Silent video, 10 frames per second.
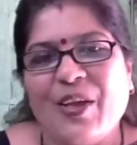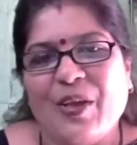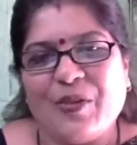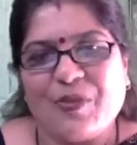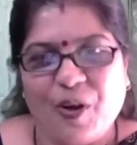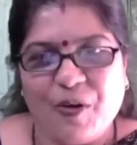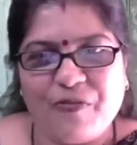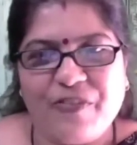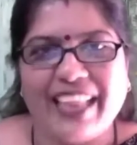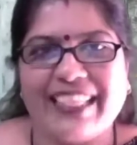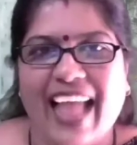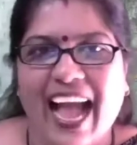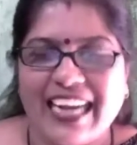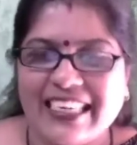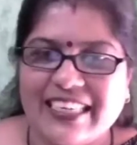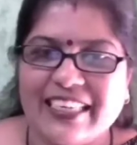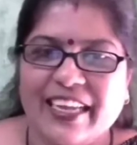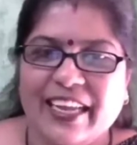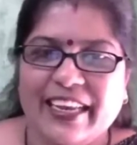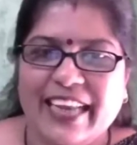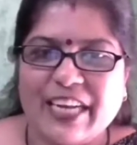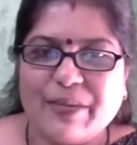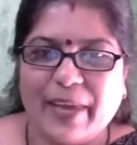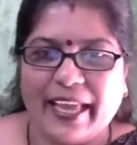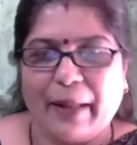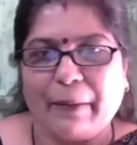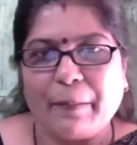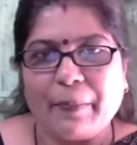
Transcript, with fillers: Okay. So with that, let's begin.